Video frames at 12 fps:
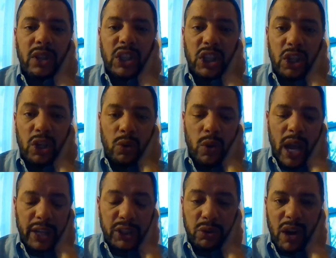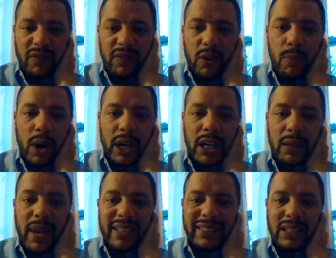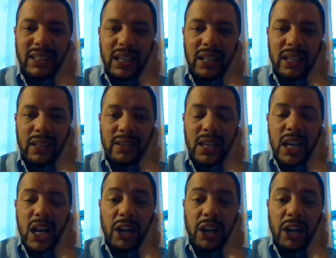to you as you craft your marketing message is